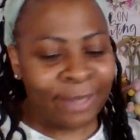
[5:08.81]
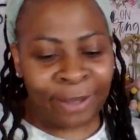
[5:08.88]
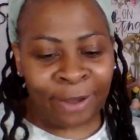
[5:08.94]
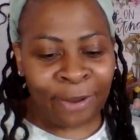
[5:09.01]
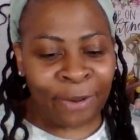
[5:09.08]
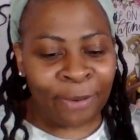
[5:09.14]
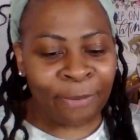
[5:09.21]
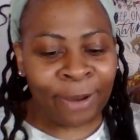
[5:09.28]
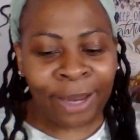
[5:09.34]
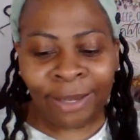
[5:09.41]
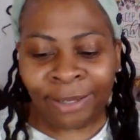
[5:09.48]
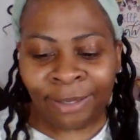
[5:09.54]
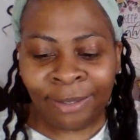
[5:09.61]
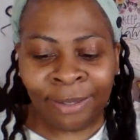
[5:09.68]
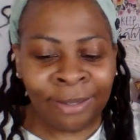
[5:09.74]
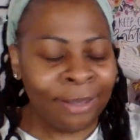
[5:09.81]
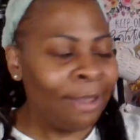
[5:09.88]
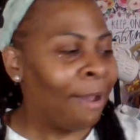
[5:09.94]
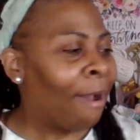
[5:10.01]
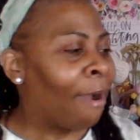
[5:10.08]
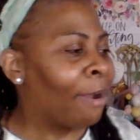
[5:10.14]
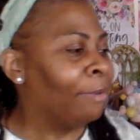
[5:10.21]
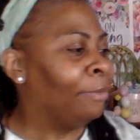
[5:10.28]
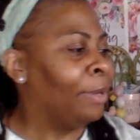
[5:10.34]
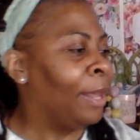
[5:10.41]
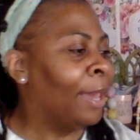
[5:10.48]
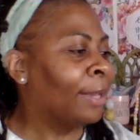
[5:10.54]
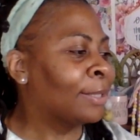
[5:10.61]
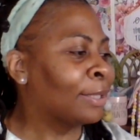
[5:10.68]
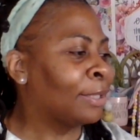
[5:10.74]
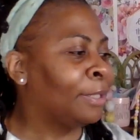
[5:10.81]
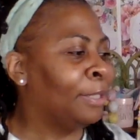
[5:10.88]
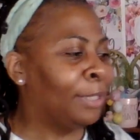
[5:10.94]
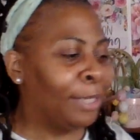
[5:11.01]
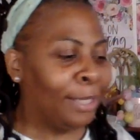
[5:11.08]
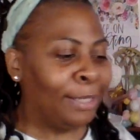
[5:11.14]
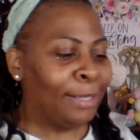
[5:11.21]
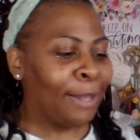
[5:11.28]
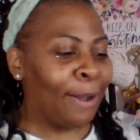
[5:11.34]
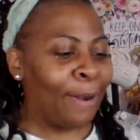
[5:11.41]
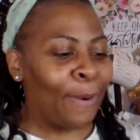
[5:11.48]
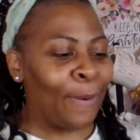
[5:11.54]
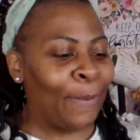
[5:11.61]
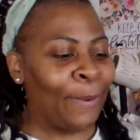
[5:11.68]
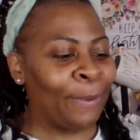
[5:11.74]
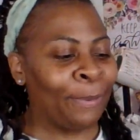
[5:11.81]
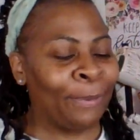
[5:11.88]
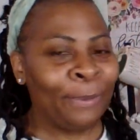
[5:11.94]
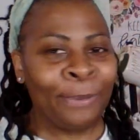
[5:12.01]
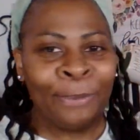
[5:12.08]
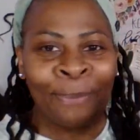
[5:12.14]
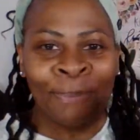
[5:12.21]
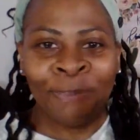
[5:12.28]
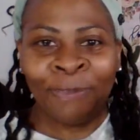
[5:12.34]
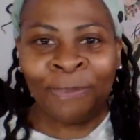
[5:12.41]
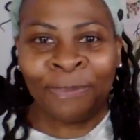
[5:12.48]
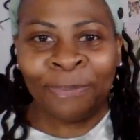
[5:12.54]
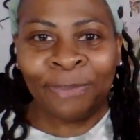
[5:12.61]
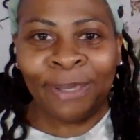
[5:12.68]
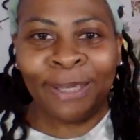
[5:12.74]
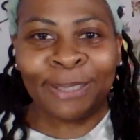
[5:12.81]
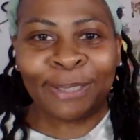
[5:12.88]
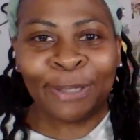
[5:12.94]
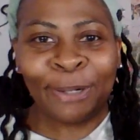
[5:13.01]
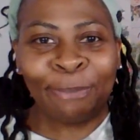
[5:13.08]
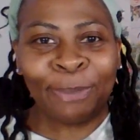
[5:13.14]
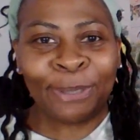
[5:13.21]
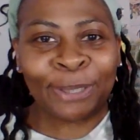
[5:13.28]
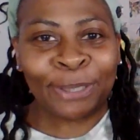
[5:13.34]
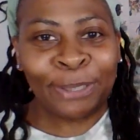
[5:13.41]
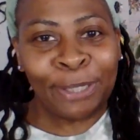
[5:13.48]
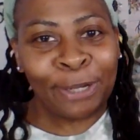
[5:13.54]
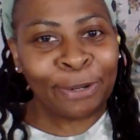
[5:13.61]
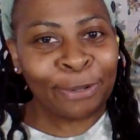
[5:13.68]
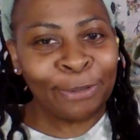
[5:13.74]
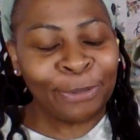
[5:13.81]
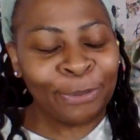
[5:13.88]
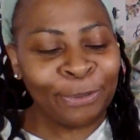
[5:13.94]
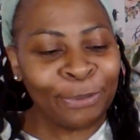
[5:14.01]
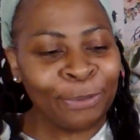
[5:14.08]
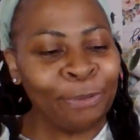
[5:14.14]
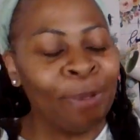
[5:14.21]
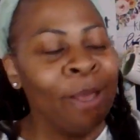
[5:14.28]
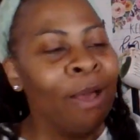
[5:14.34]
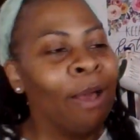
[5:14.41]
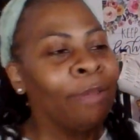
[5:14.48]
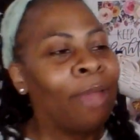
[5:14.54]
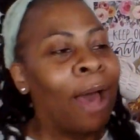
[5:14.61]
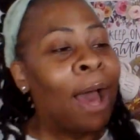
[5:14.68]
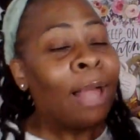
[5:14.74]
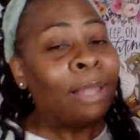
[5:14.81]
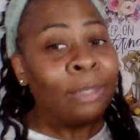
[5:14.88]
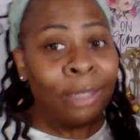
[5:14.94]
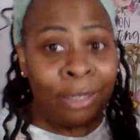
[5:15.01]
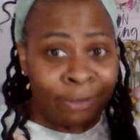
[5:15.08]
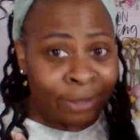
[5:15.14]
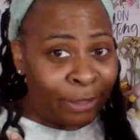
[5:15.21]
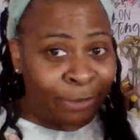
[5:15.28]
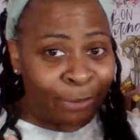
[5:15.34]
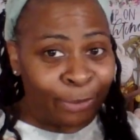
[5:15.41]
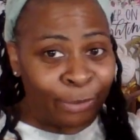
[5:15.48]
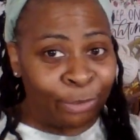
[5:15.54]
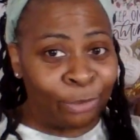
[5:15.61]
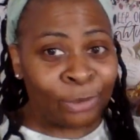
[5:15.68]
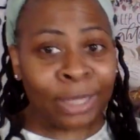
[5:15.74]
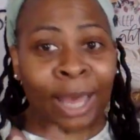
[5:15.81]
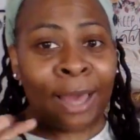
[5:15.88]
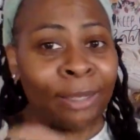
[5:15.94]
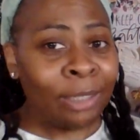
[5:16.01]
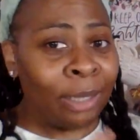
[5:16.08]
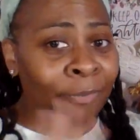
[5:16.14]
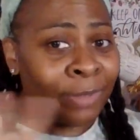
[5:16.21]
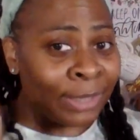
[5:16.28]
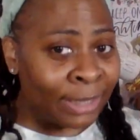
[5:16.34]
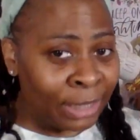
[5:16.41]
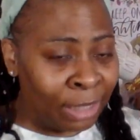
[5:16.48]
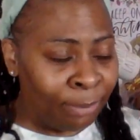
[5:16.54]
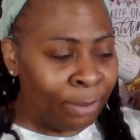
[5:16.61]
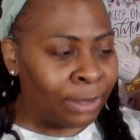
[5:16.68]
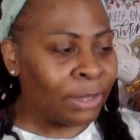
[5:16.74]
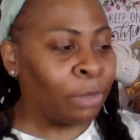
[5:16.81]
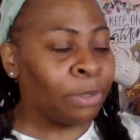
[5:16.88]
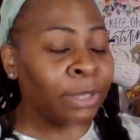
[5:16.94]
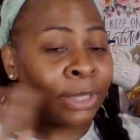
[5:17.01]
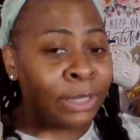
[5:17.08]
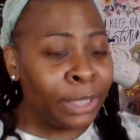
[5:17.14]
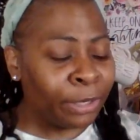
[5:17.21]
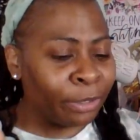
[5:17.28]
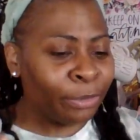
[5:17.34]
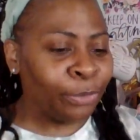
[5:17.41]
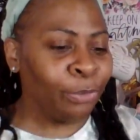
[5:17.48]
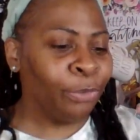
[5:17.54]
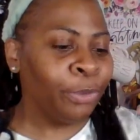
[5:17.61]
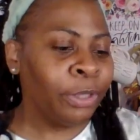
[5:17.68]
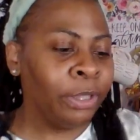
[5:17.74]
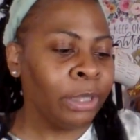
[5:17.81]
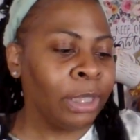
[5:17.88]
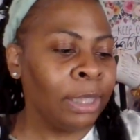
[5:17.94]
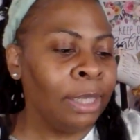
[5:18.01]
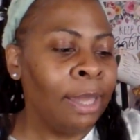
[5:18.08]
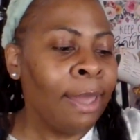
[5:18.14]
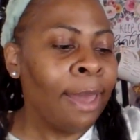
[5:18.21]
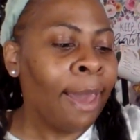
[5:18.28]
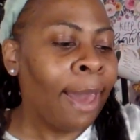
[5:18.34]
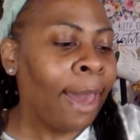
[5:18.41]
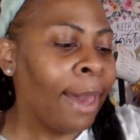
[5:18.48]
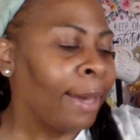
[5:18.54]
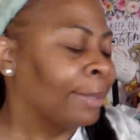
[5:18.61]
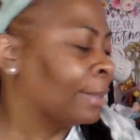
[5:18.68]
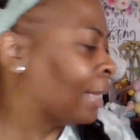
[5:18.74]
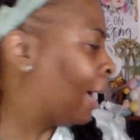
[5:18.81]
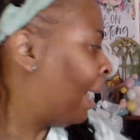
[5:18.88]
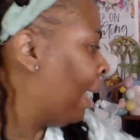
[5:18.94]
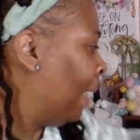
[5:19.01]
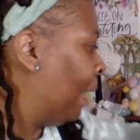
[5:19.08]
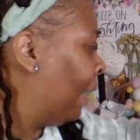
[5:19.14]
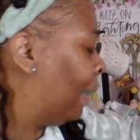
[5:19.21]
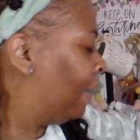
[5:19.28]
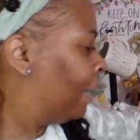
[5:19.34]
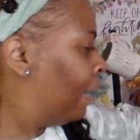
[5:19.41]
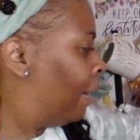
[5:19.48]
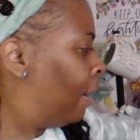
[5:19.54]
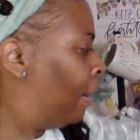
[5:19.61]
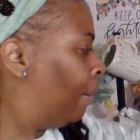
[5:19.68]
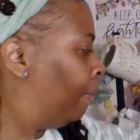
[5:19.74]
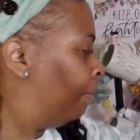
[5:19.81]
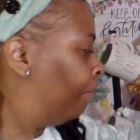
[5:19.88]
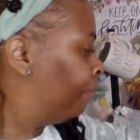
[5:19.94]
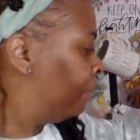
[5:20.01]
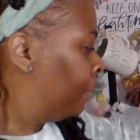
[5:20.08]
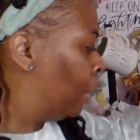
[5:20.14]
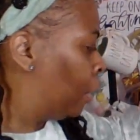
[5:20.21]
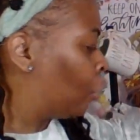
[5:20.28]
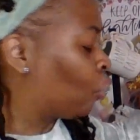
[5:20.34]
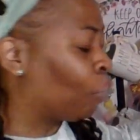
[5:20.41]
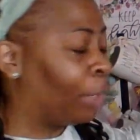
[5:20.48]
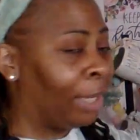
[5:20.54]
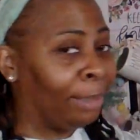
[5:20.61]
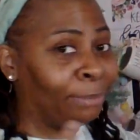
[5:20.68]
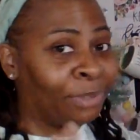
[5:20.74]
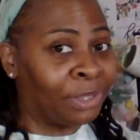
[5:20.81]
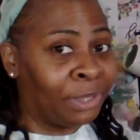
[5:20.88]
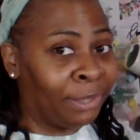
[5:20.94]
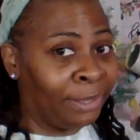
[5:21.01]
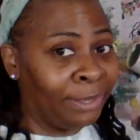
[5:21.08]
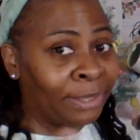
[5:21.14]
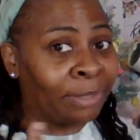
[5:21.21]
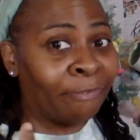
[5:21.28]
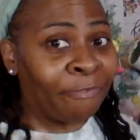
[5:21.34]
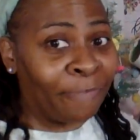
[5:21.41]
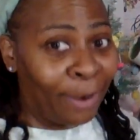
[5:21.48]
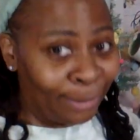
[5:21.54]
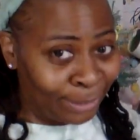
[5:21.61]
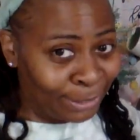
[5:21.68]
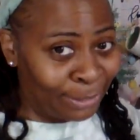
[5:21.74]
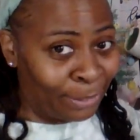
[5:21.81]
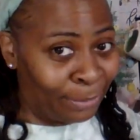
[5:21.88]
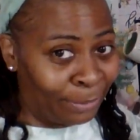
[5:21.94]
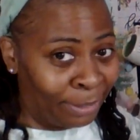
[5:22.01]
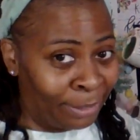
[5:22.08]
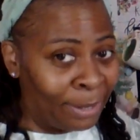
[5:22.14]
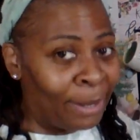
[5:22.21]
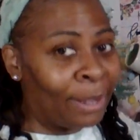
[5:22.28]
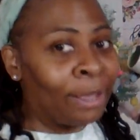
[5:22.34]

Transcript: Alrighty. Our next cookie, y'all, is going to be Snickerdoodle. I love snickerdoodles. I love the cinnamon. So the snickerdoodle cookie has a um, cream cheese frosting on it.